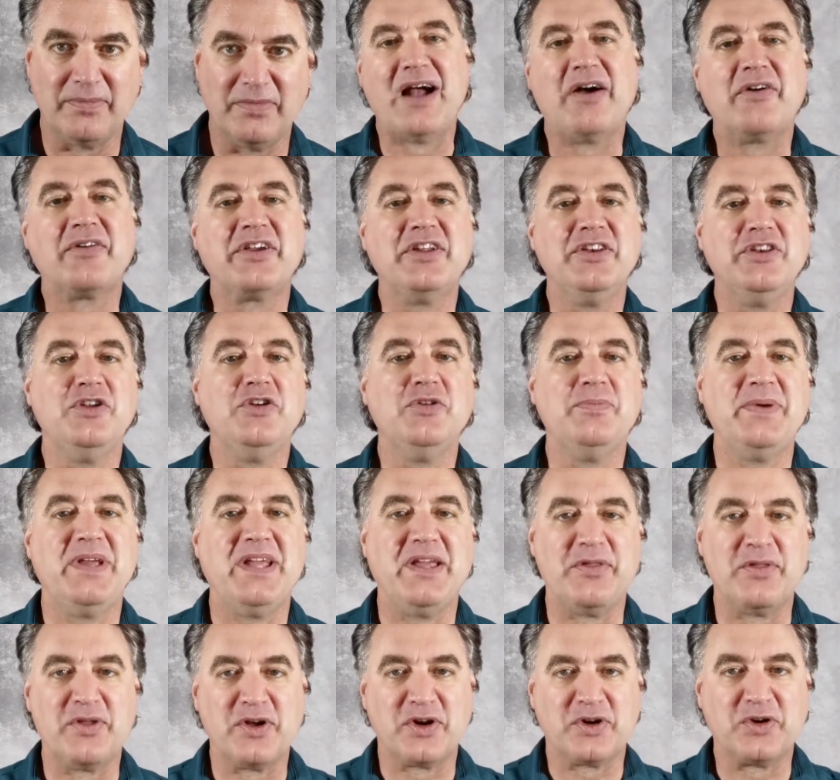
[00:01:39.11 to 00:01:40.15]
How can you
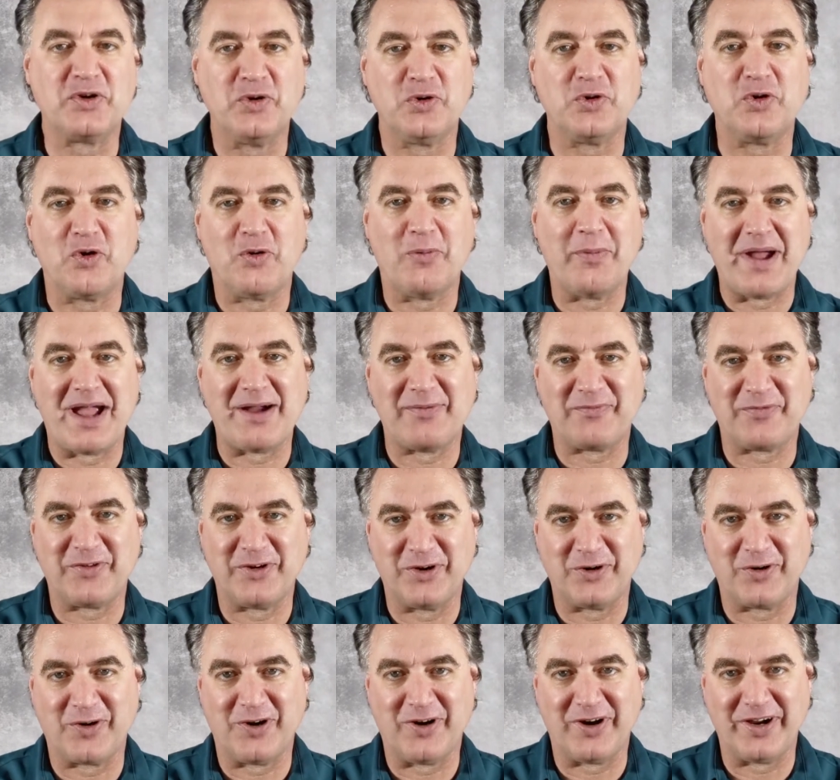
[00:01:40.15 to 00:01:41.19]
be the Google map
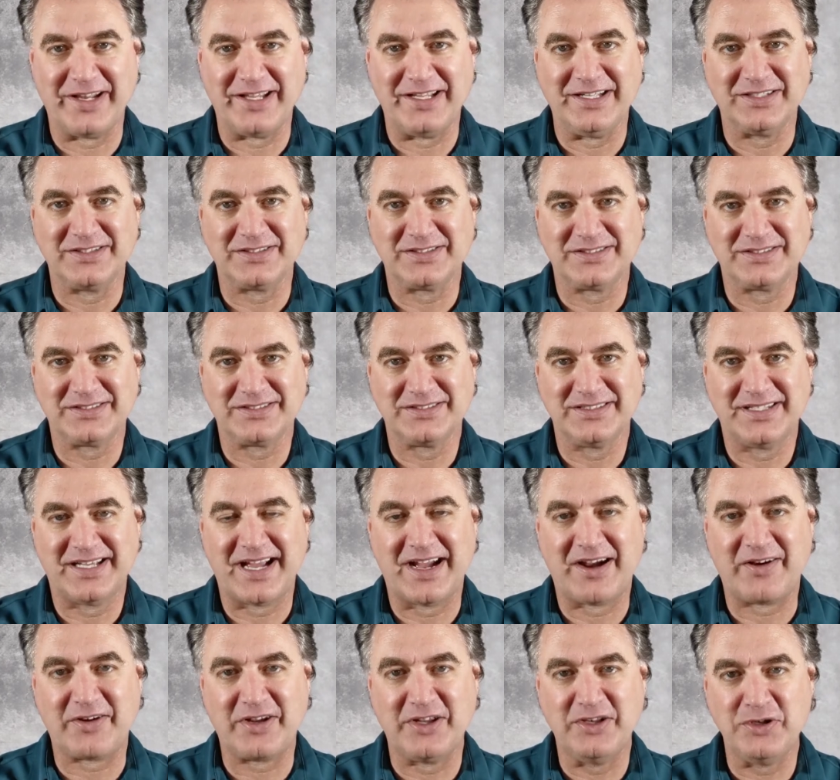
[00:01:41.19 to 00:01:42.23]
for your audience?
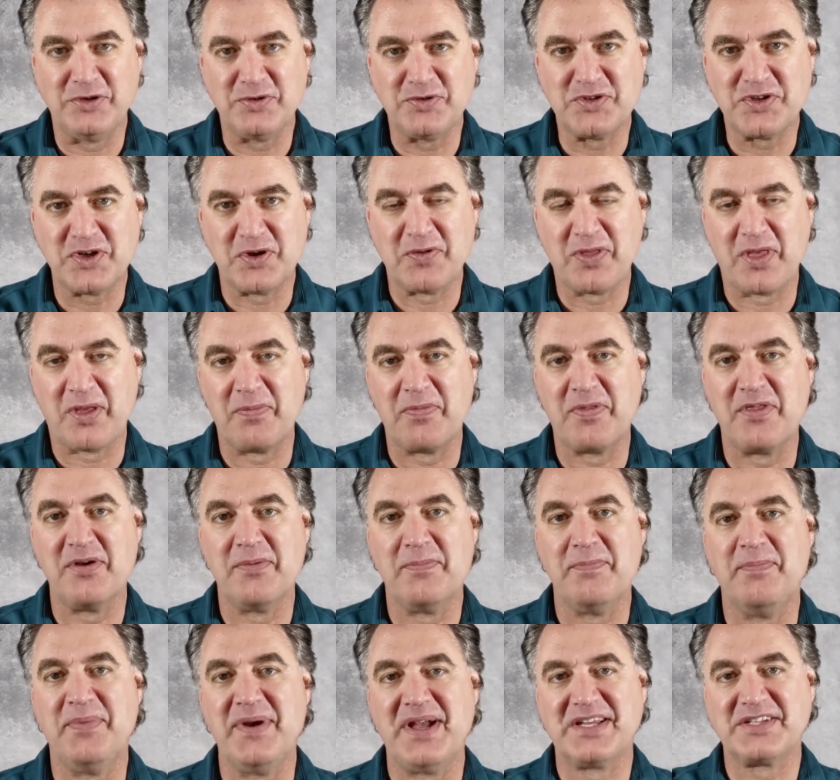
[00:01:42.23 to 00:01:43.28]
How can you show them
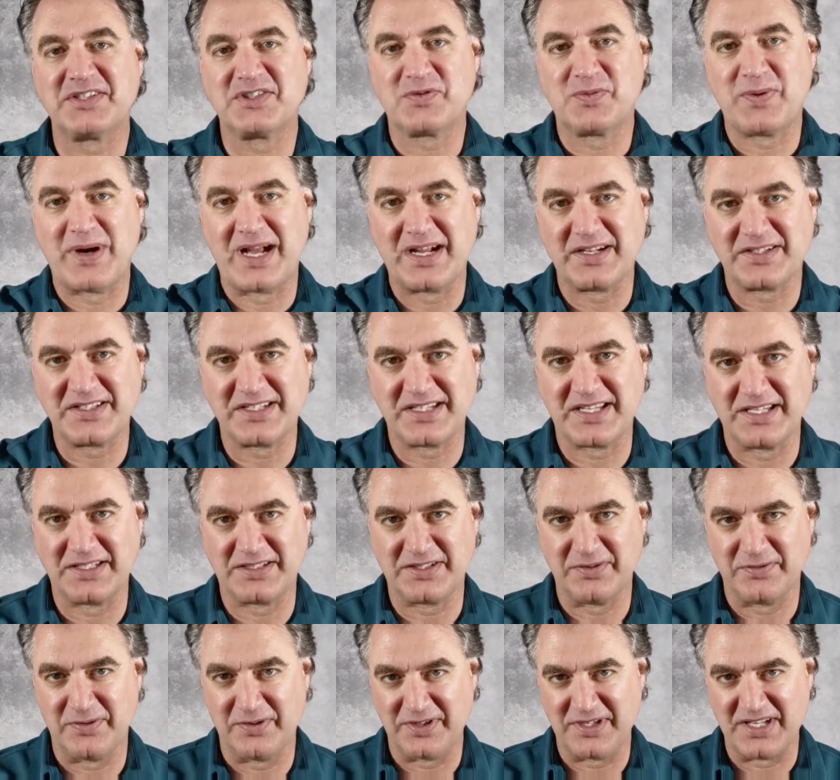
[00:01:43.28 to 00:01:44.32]
the best route to
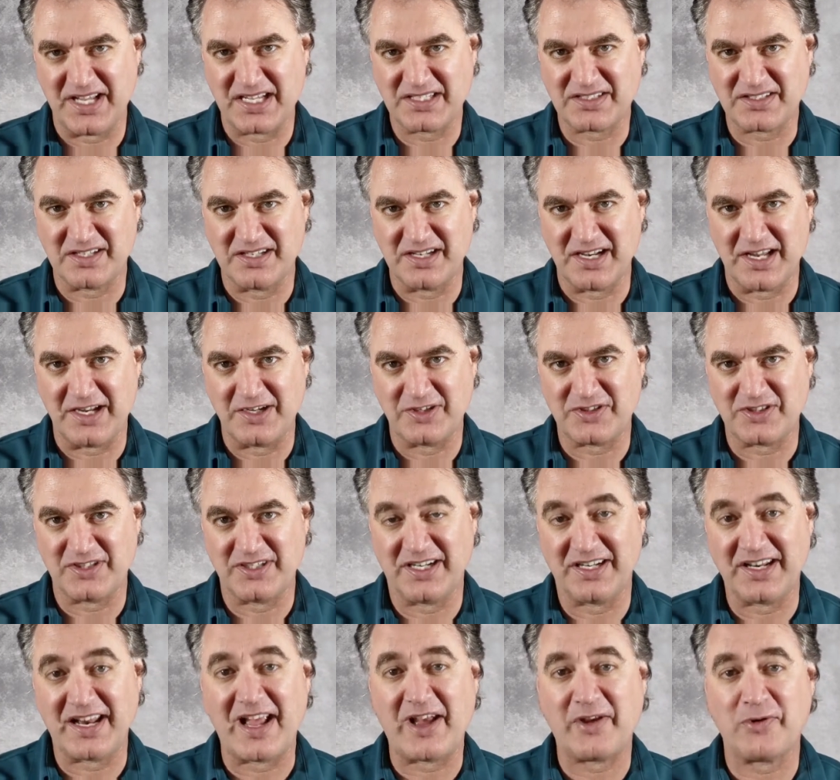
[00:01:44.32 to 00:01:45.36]
get to their
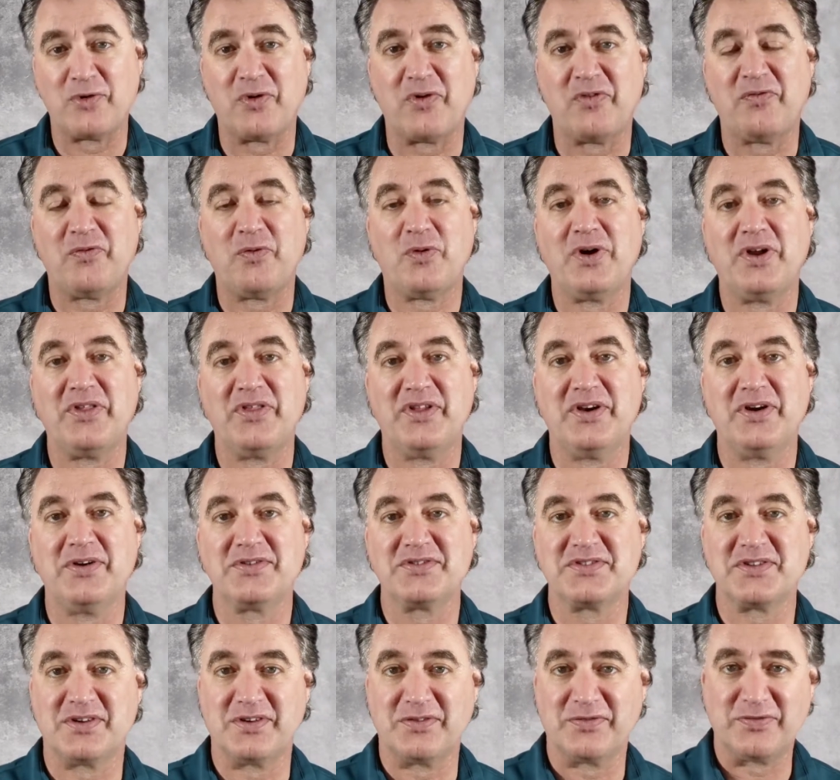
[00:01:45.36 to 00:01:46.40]
destination and how to avoid
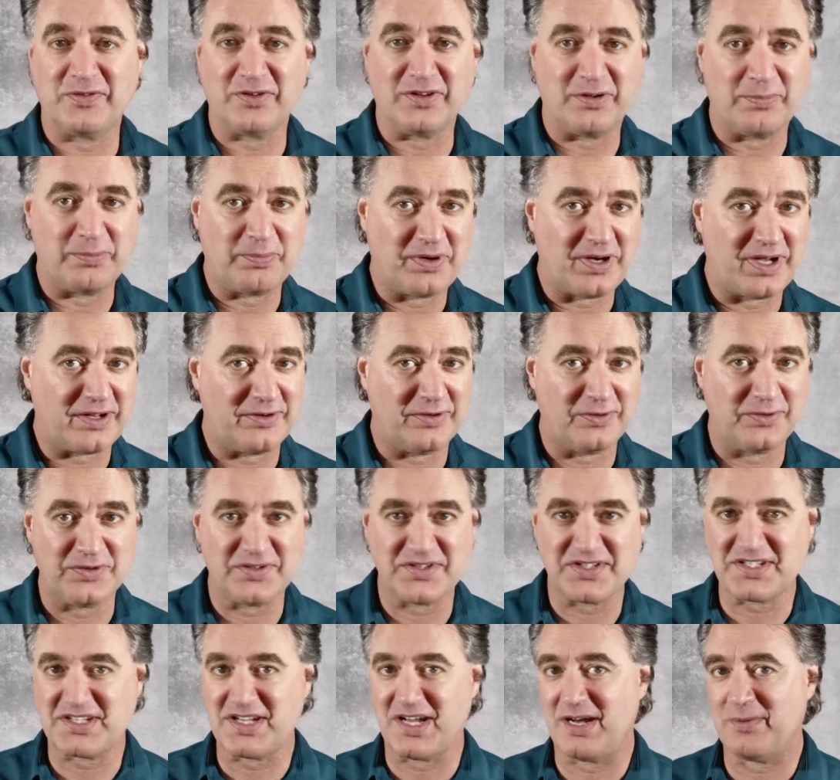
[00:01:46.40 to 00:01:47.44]
those that are full of
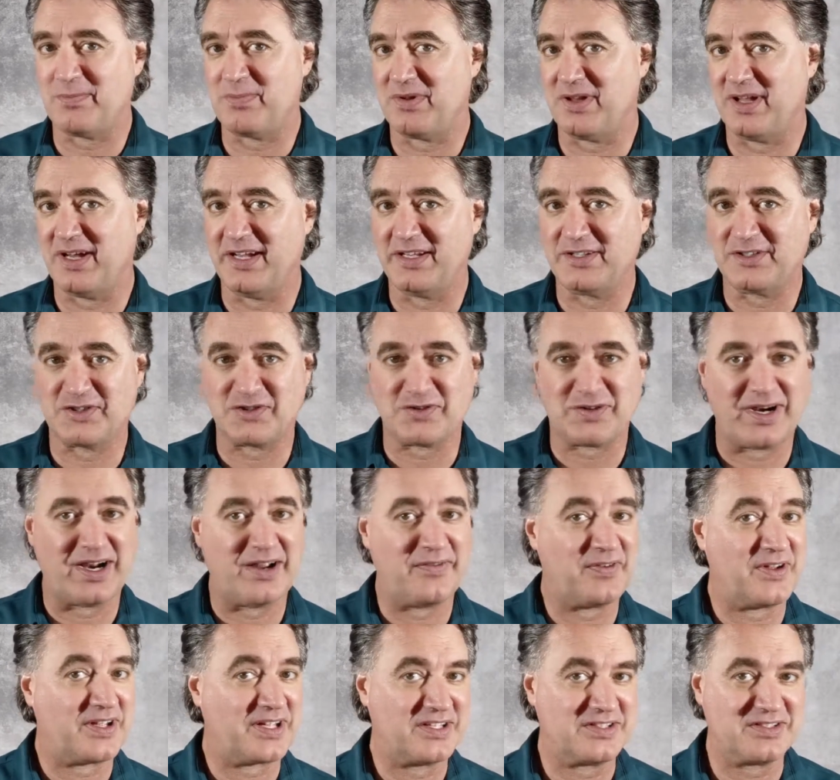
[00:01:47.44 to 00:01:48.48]
potholes, stoplights,
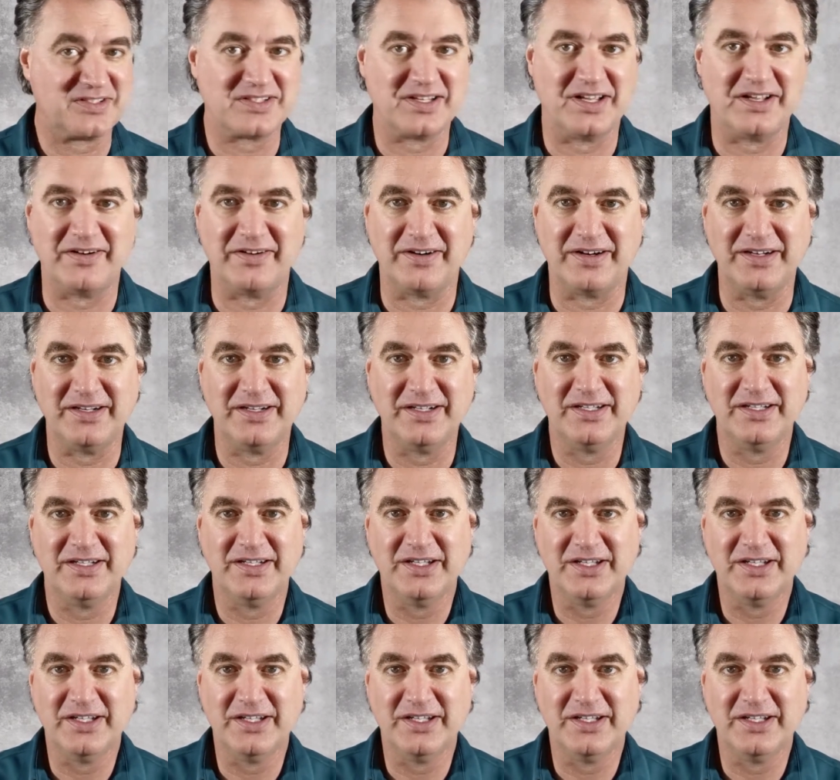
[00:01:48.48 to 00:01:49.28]
traffic, etc.?